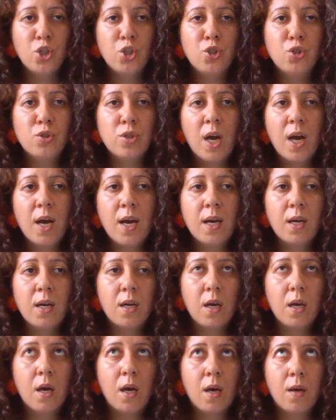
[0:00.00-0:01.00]
do not
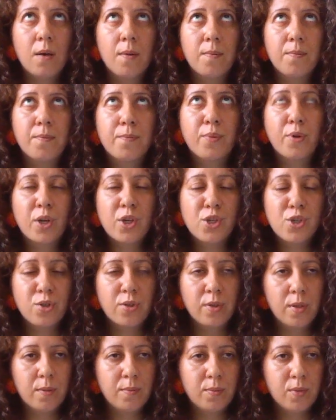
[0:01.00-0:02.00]

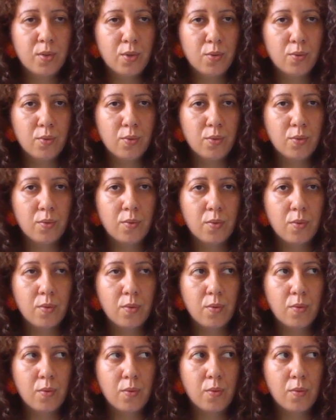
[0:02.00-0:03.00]
pressure them to
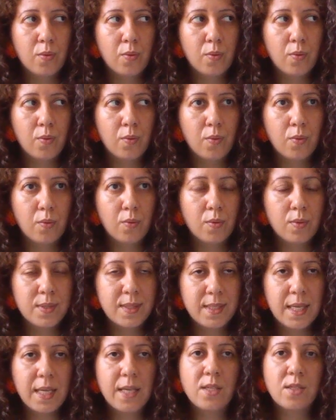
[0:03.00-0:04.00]

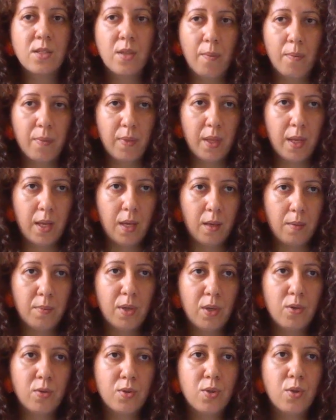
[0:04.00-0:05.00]
say something
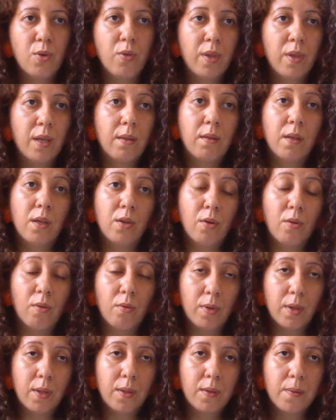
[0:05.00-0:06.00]
because you think they
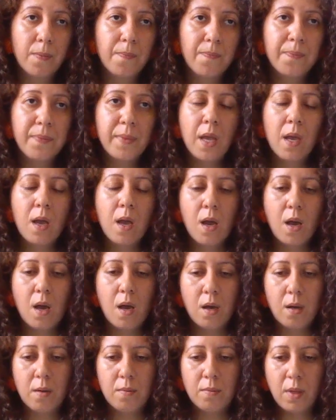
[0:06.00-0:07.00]
know it.
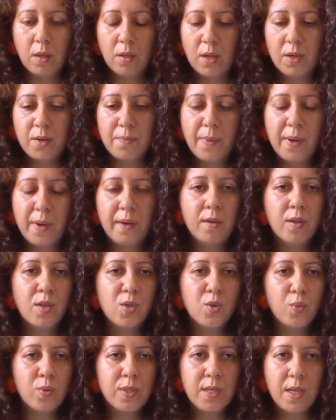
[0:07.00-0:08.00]
A lot of
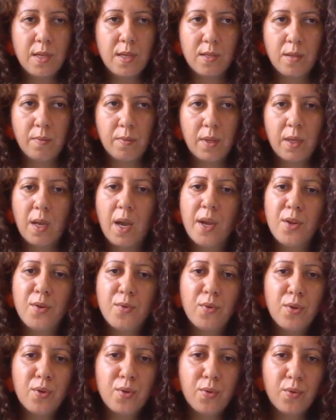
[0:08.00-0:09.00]
parents would say something, I
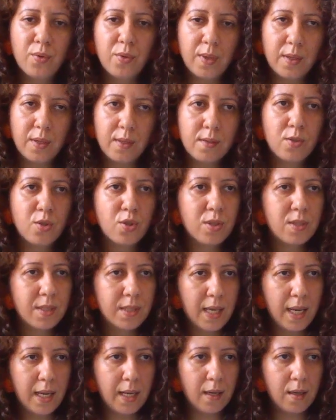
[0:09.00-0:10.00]
know you know this, just
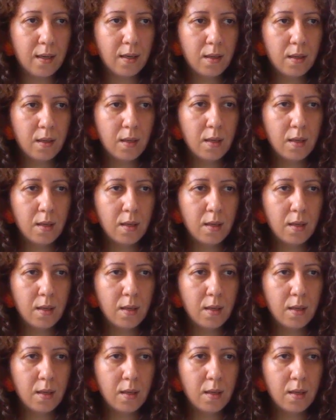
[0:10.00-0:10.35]
say it.